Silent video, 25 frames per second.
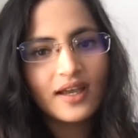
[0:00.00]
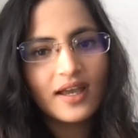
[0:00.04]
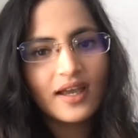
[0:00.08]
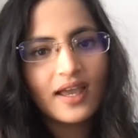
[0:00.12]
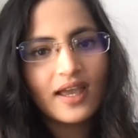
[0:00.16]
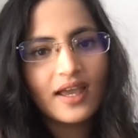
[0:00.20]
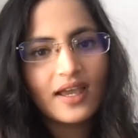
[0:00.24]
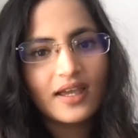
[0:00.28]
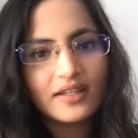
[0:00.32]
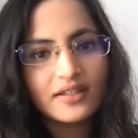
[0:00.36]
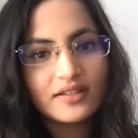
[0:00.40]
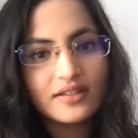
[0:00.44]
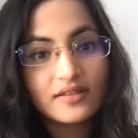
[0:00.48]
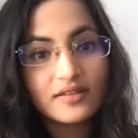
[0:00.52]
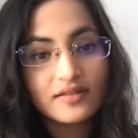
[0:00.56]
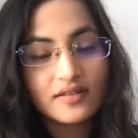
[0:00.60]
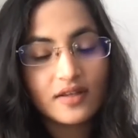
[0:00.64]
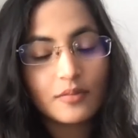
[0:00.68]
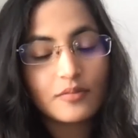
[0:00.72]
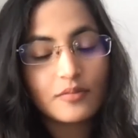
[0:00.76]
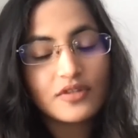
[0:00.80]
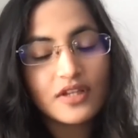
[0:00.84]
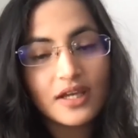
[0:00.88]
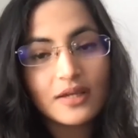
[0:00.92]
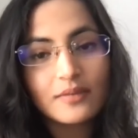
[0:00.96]
And
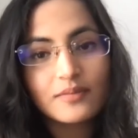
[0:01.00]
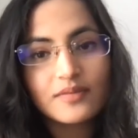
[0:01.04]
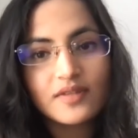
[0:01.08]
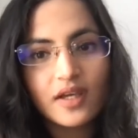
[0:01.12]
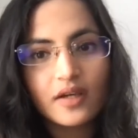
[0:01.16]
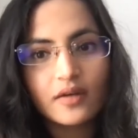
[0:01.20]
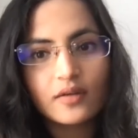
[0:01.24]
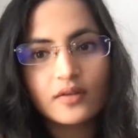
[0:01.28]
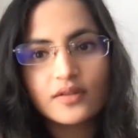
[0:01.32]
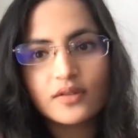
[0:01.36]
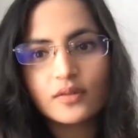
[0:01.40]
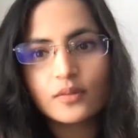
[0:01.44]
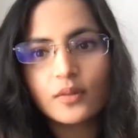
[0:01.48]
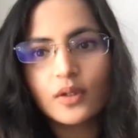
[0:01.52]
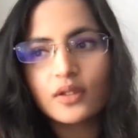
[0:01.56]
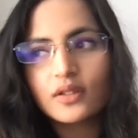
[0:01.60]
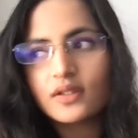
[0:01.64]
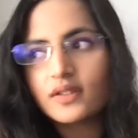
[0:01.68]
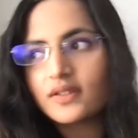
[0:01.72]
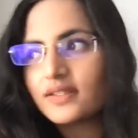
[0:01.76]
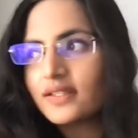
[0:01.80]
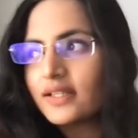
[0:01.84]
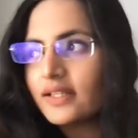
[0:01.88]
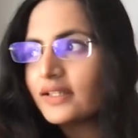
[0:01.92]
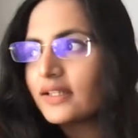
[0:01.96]
sometimes I also want to
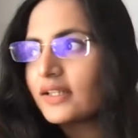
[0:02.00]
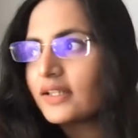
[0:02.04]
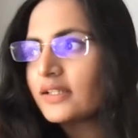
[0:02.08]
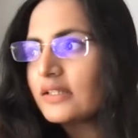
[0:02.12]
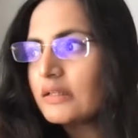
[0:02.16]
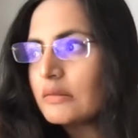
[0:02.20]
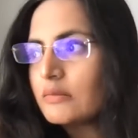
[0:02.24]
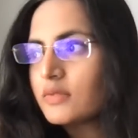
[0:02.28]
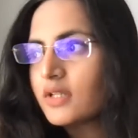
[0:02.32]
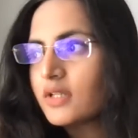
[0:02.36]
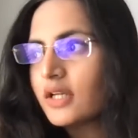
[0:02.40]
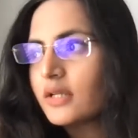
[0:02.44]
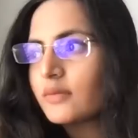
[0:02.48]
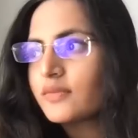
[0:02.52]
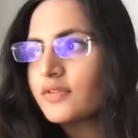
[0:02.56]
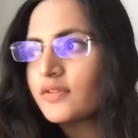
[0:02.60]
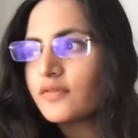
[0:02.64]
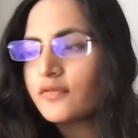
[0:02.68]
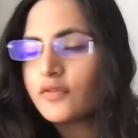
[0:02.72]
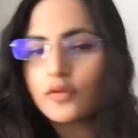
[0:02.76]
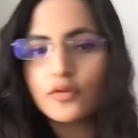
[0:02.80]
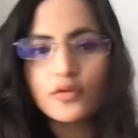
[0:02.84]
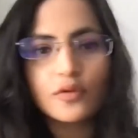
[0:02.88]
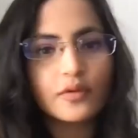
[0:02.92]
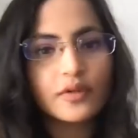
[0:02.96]
say that sometimes
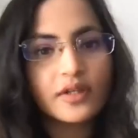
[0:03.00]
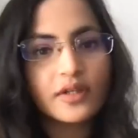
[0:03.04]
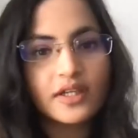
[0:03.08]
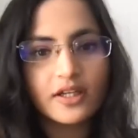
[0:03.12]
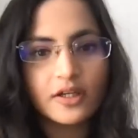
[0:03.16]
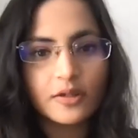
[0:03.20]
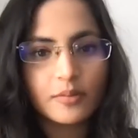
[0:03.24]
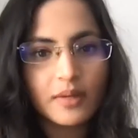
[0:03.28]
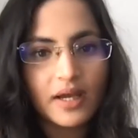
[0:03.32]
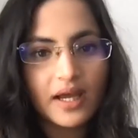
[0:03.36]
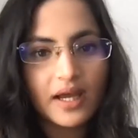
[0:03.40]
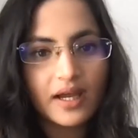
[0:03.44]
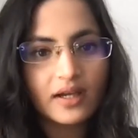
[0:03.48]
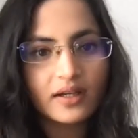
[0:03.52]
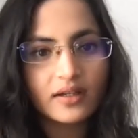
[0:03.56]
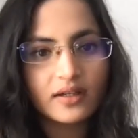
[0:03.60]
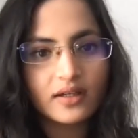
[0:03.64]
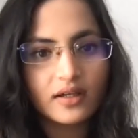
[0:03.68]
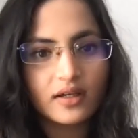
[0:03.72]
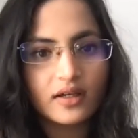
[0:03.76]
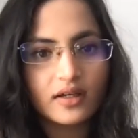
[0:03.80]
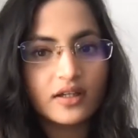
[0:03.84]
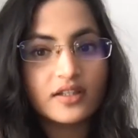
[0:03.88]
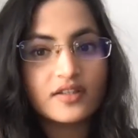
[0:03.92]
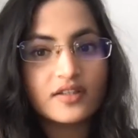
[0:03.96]
if you don't hear back,
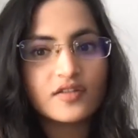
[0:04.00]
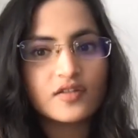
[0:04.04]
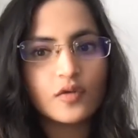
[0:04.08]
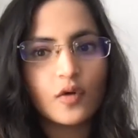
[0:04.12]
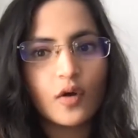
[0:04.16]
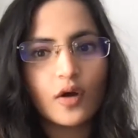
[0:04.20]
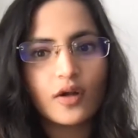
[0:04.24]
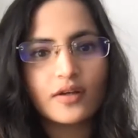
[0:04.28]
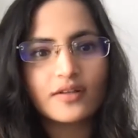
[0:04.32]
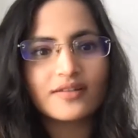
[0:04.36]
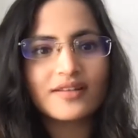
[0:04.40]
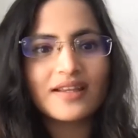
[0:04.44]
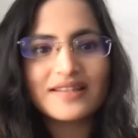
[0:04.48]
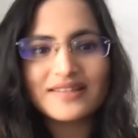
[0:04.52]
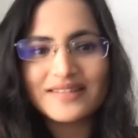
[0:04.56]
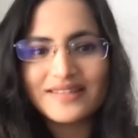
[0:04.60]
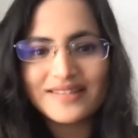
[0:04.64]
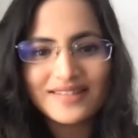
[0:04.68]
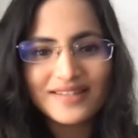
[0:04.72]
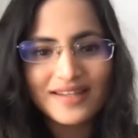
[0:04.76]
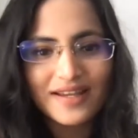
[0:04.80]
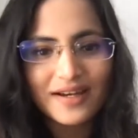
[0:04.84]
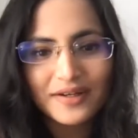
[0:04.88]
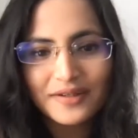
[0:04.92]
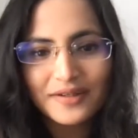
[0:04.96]
it's not
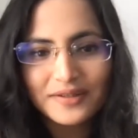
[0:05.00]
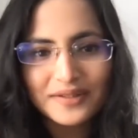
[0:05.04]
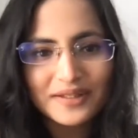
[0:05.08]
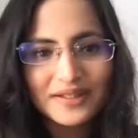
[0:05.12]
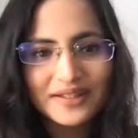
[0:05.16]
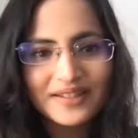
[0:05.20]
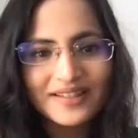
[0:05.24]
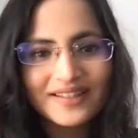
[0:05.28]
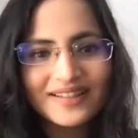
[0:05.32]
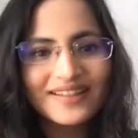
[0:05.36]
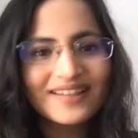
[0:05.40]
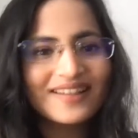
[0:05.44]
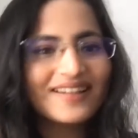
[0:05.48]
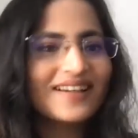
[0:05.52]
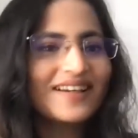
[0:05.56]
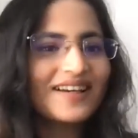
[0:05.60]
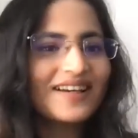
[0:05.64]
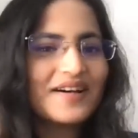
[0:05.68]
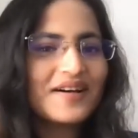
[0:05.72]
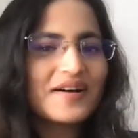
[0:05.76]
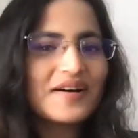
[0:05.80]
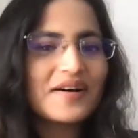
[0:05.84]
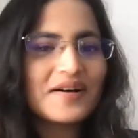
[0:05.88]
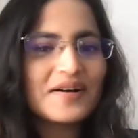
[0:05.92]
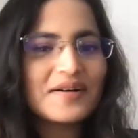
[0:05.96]
necessarily
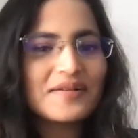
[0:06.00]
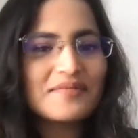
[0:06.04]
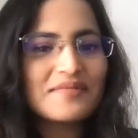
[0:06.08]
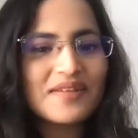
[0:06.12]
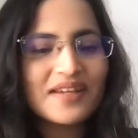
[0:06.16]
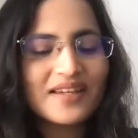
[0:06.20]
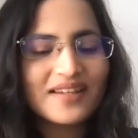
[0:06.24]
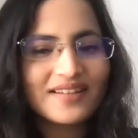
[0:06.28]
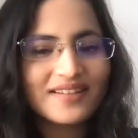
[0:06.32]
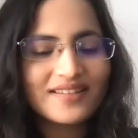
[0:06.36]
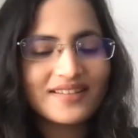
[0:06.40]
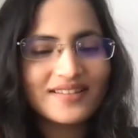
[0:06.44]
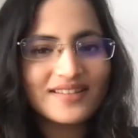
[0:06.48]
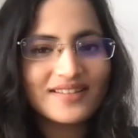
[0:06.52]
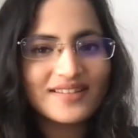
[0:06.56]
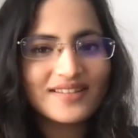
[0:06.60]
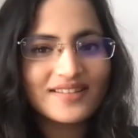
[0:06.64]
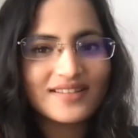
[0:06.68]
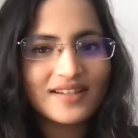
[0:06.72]
because